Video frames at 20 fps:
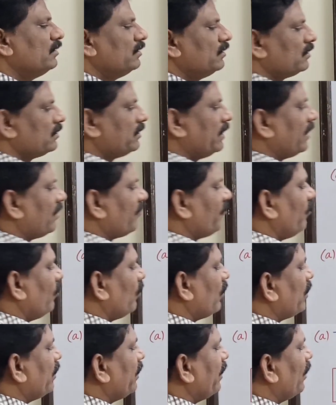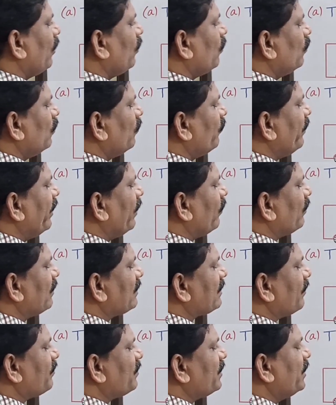Therefore now we have to
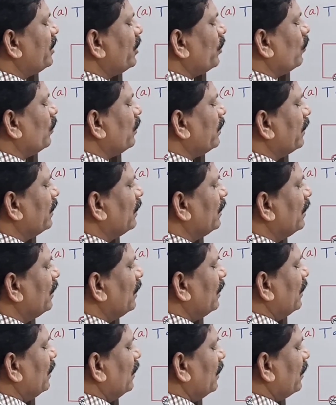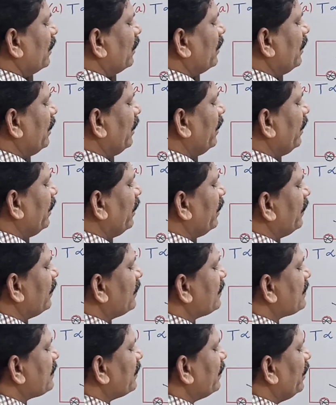substitute t
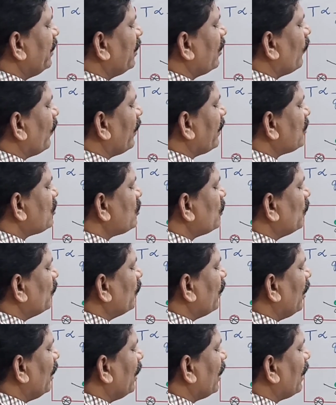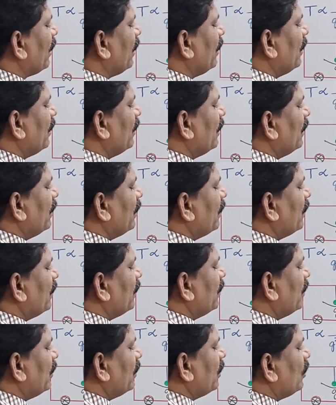is equal to or
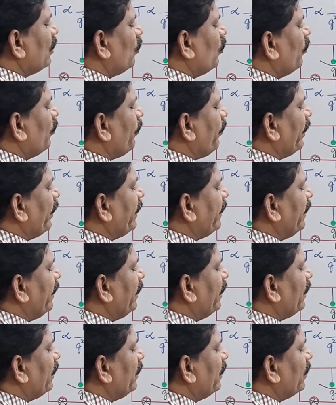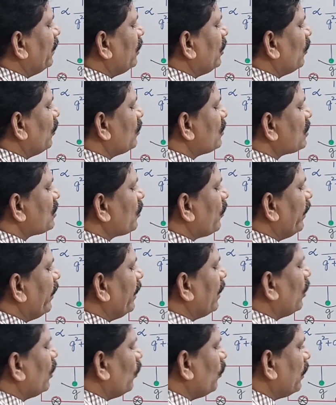2 pi into
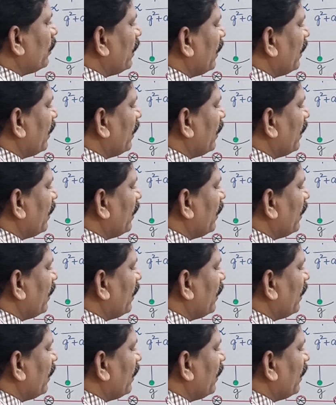square root